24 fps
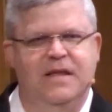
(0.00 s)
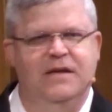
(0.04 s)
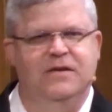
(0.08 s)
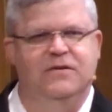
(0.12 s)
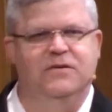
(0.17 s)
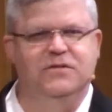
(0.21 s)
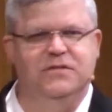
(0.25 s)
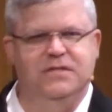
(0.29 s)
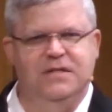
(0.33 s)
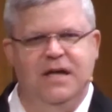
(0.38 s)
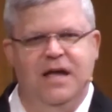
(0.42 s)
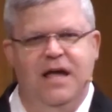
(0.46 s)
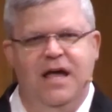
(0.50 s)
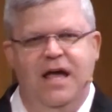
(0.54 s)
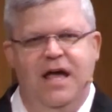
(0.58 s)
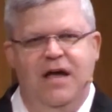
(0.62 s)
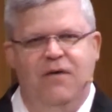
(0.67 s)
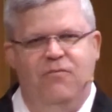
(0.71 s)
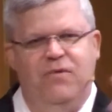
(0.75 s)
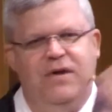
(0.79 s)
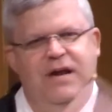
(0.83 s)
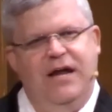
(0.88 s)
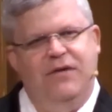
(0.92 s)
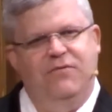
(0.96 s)
Because
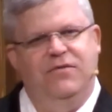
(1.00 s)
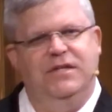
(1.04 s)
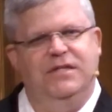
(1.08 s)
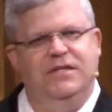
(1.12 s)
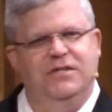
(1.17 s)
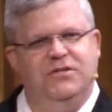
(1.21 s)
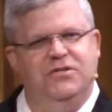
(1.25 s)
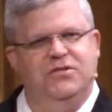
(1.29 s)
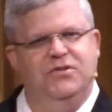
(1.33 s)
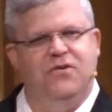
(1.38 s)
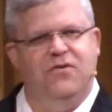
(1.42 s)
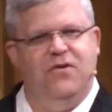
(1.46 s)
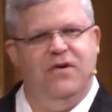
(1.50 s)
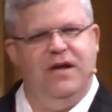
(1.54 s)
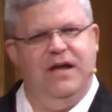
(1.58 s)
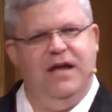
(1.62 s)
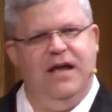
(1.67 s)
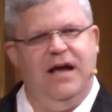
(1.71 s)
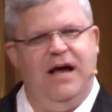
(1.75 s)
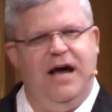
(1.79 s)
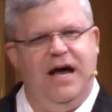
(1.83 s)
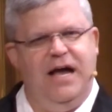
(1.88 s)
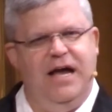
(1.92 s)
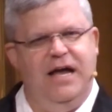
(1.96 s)
when I read this
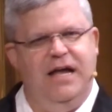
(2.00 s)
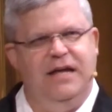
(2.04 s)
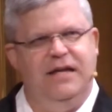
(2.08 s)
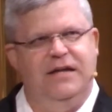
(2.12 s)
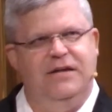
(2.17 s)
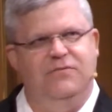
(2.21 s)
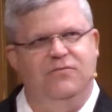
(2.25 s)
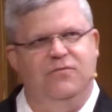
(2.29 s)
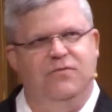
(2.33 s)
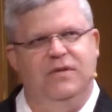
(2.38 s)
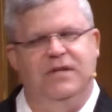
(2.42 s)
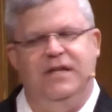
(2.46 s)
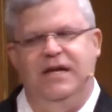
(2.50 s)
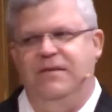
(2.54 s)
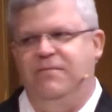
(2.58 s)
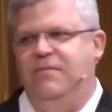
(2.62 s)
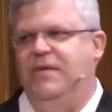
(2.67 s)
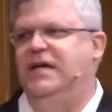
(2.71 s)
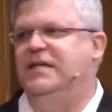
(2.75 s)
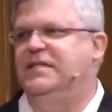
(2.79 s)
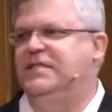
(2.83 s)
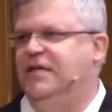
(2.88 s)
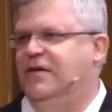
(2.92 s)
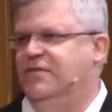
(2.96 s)
story, I relate
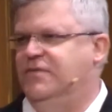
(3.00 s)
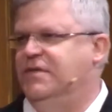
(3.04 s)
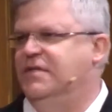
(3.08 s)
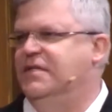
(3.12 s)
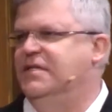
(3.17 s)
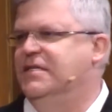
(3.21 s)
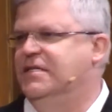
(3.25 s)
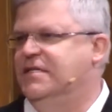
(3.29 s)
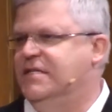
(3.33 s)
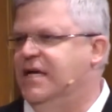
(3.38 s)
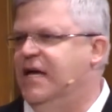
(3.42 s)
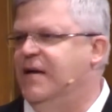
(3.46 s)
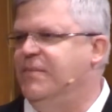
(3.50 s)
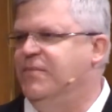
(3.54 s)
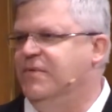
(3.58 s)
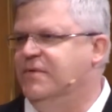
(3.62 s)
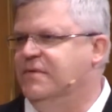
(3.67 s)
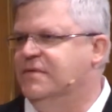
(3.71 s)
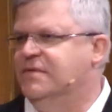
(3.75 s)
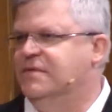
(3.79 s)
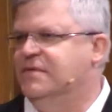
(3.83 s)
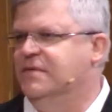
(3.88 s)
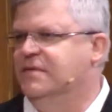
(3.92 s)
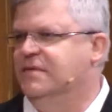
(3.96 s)
myself to the
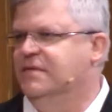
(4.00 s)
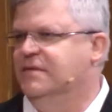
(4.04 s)
disciples.